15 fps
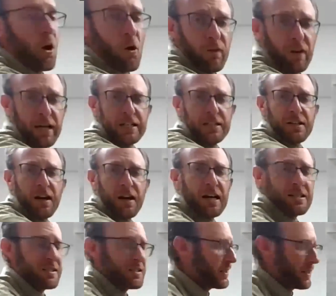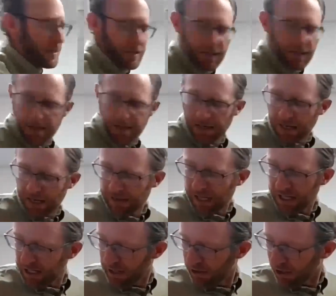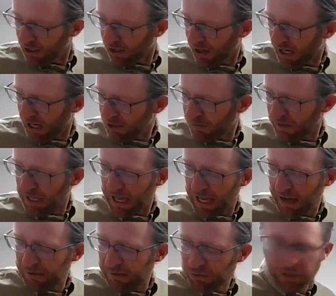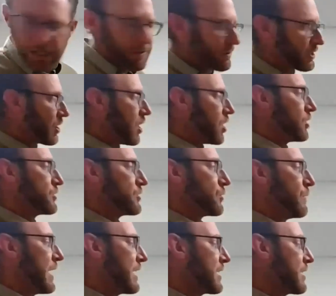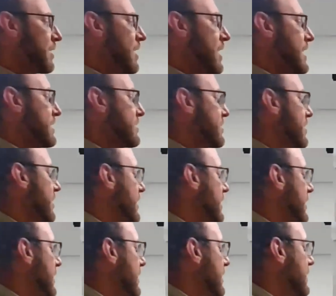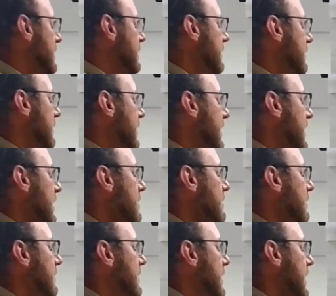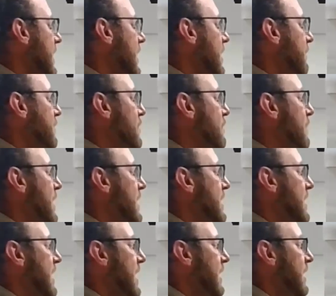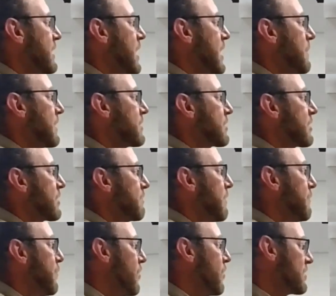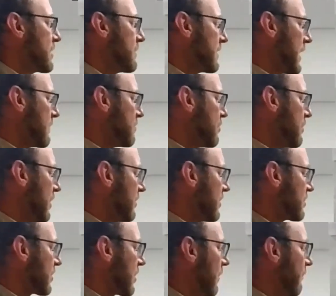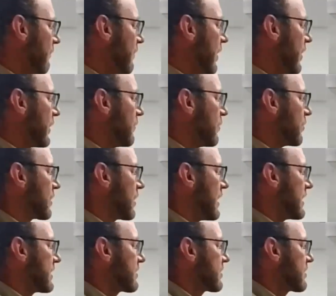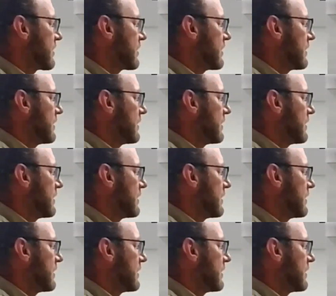overhead cost. And then another cost we have is what I would call direct cost. Okay. And if you've been in economics before, sometimes you hear this called variable costs.